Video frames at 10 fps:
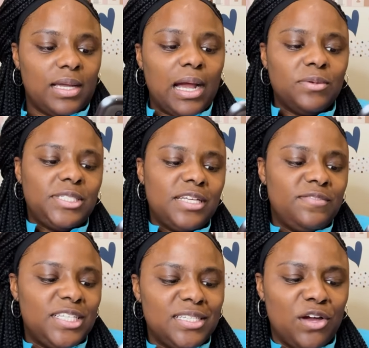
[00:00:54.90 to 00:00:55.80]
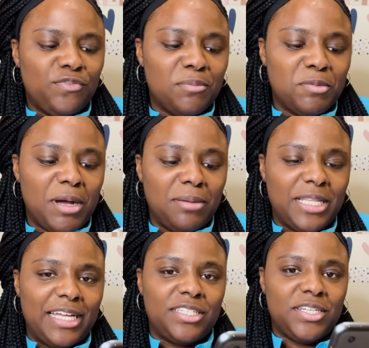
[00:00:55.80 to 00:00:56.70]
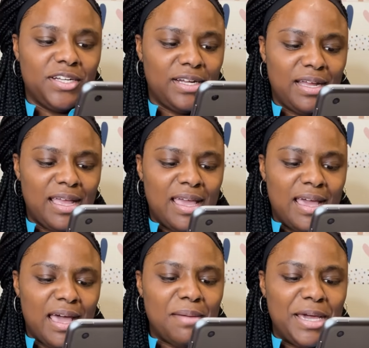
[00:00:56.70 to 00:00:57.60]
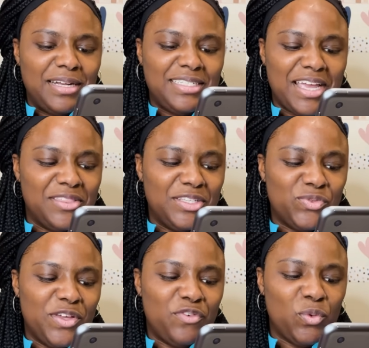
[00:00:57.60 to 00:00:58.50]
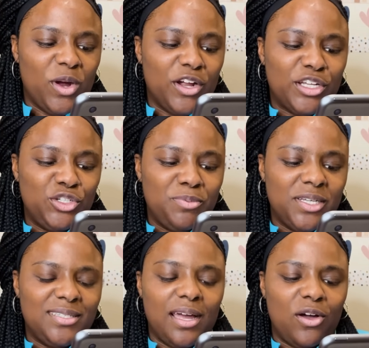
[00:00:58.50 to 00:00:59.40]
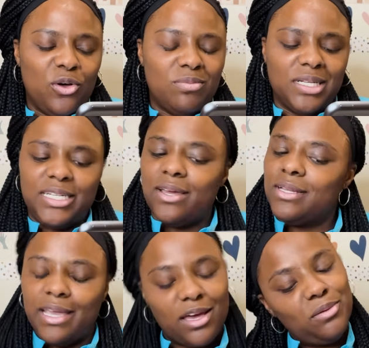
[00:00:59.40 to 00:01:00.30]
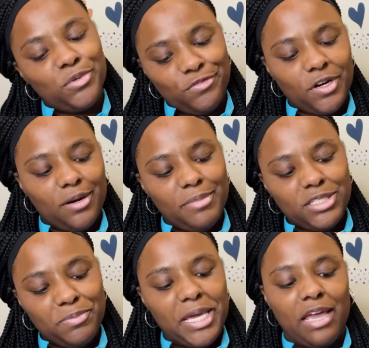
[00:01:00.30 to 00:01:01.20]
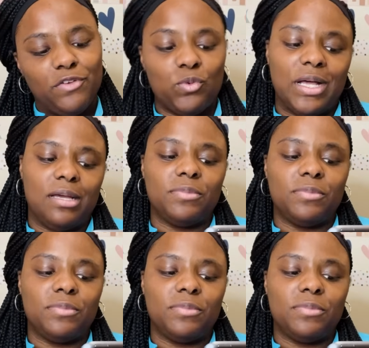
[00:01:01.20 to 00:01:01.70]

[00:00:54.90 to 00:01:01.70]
I received this note from a mom last year. I'm out of town this week for work. Could you please not hold my child accountable for her misbehavior while I'm